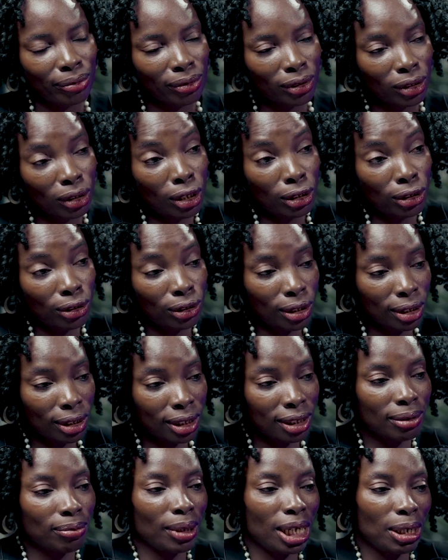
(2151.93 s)
not
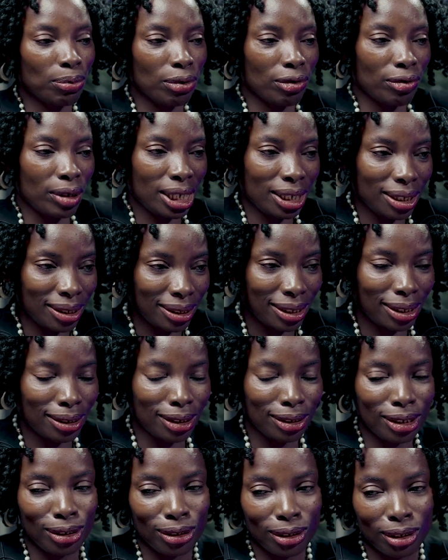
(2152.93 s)
just by providing
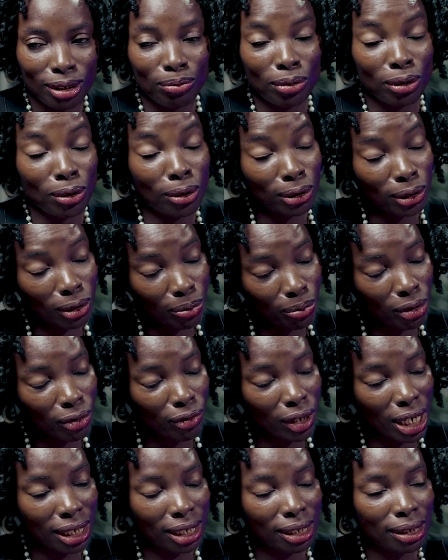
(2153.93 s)
sanitation, but also
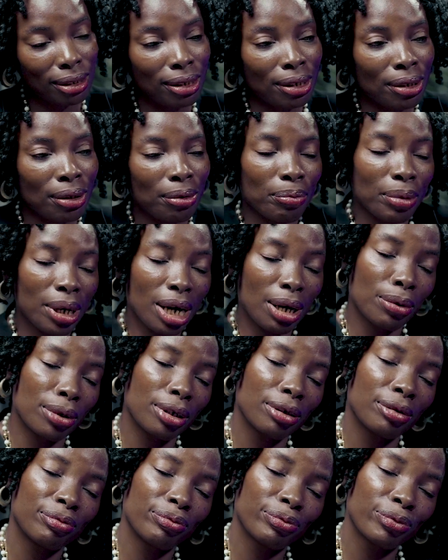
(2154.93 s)
providing power
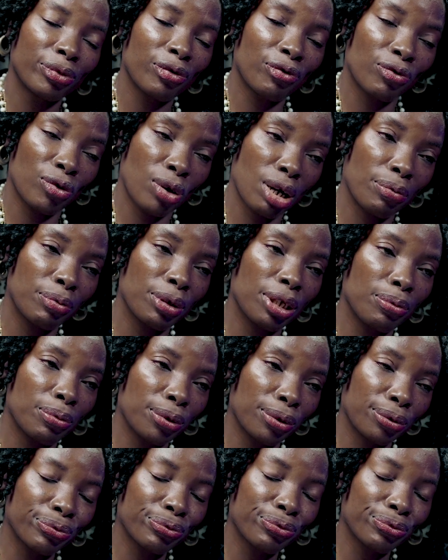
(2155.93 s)
for our people.